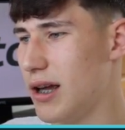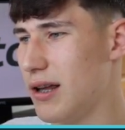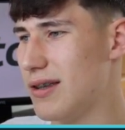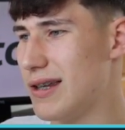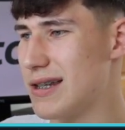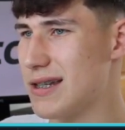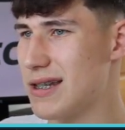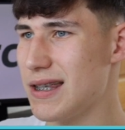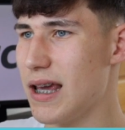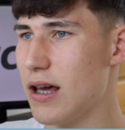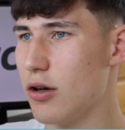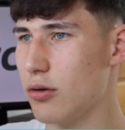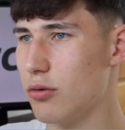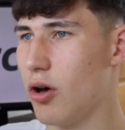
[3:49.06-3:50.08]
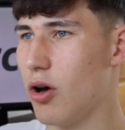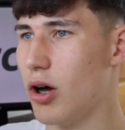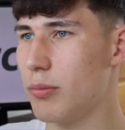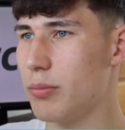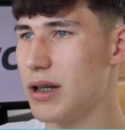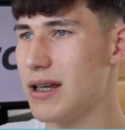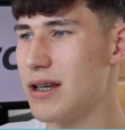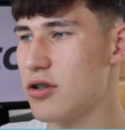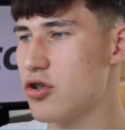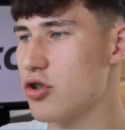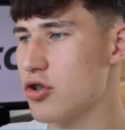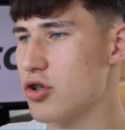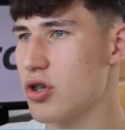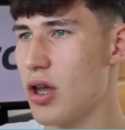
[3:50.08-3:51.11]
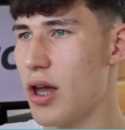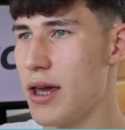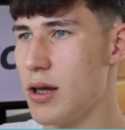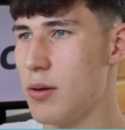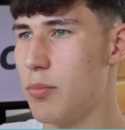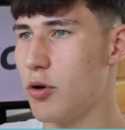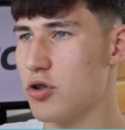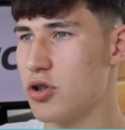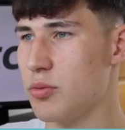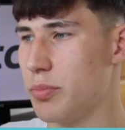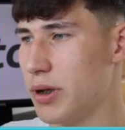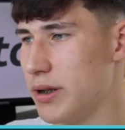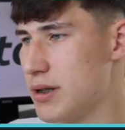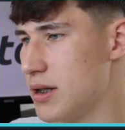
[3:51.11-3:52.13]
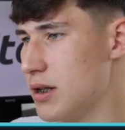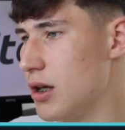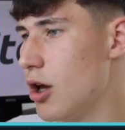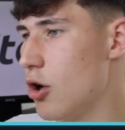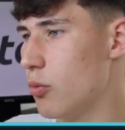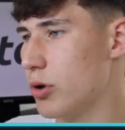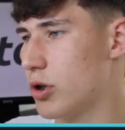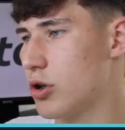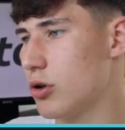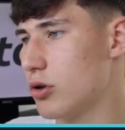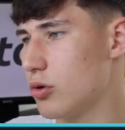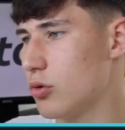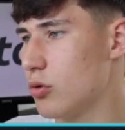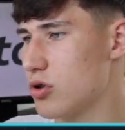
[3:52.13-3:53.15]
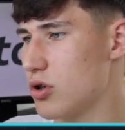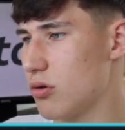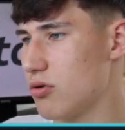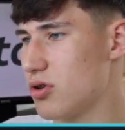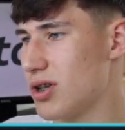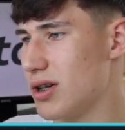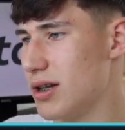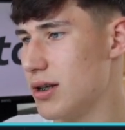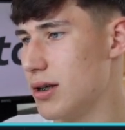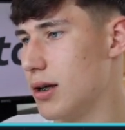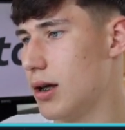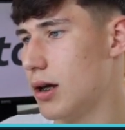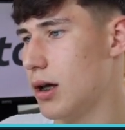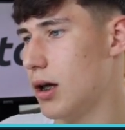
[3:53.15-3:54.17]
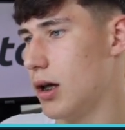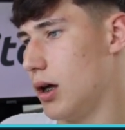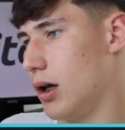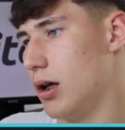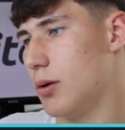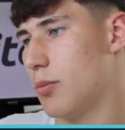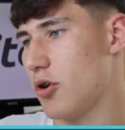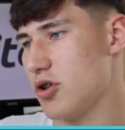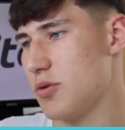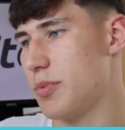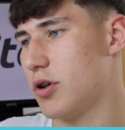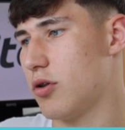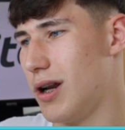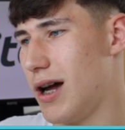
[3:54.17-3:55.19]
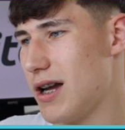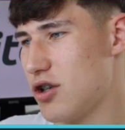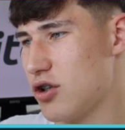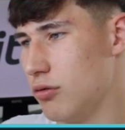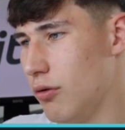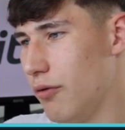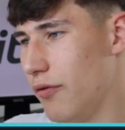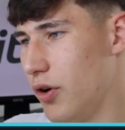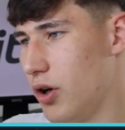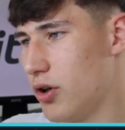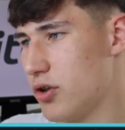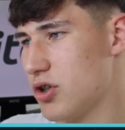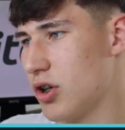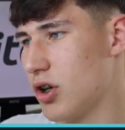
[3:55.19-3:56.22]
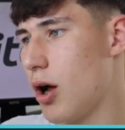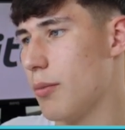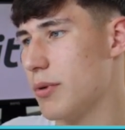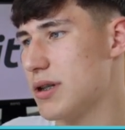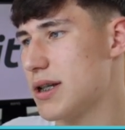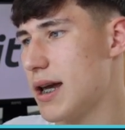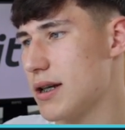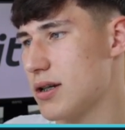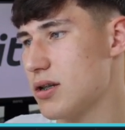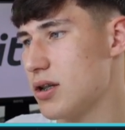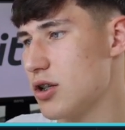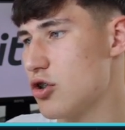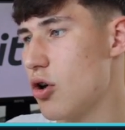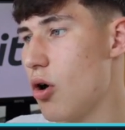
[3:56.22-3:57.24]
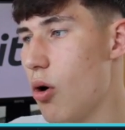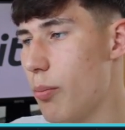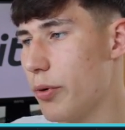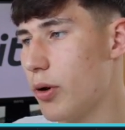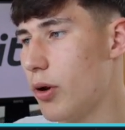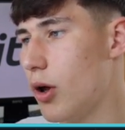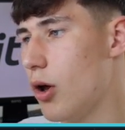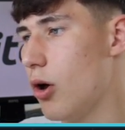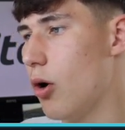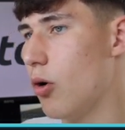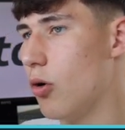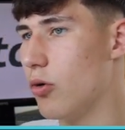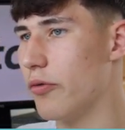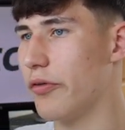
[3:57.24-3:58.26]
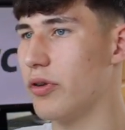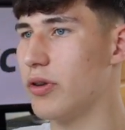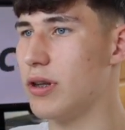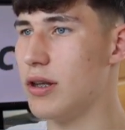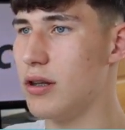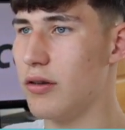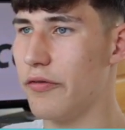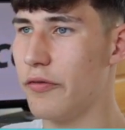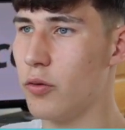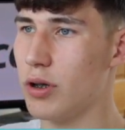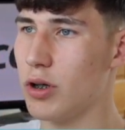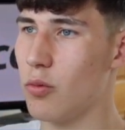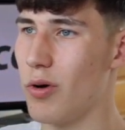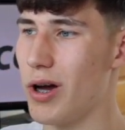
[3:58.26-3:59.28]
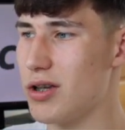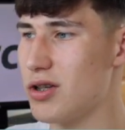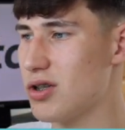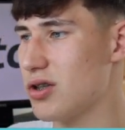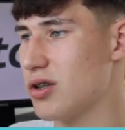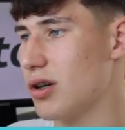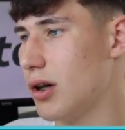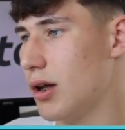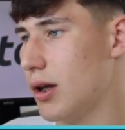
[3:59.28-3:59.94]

this yellow line, but it is just a possibility. We could also see the price of Bitcoin actually reverse and come and test the top of the falling wedge,